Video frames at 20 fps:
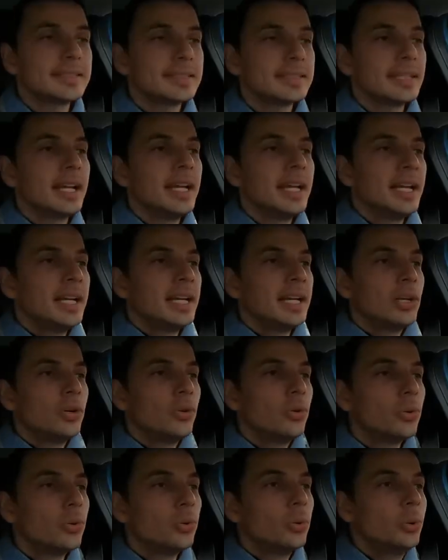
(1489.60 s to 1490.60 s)
thanks to the
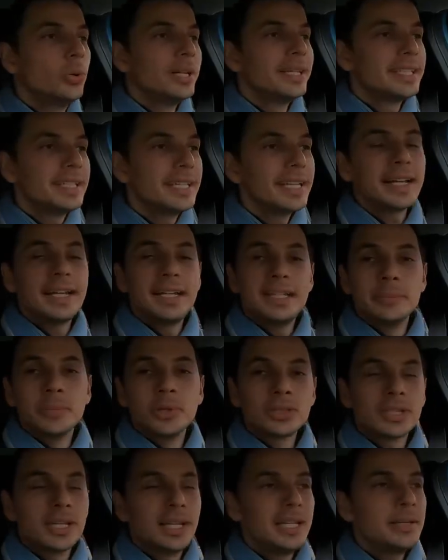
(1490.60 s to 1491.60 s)
wheels recharging the
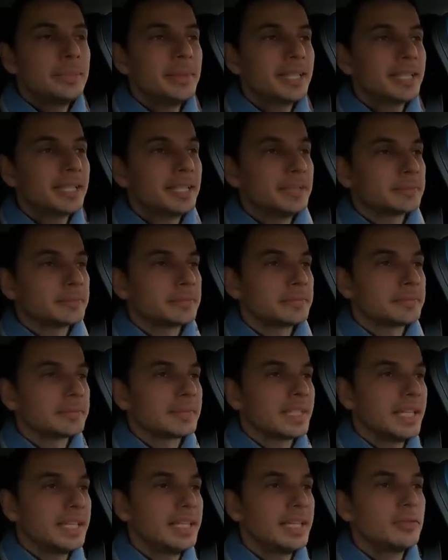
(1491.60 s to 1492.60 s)
batteries. And as
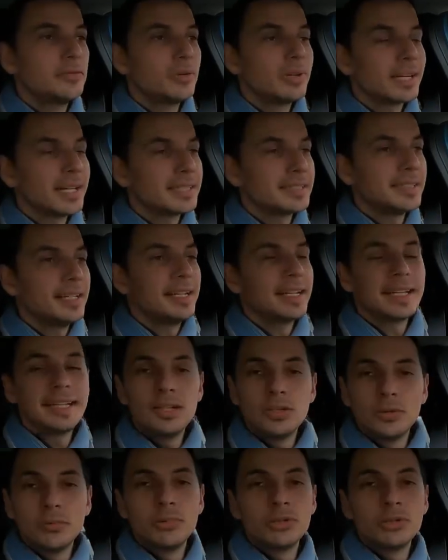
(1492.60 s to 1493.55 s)
soon as you accelerate, the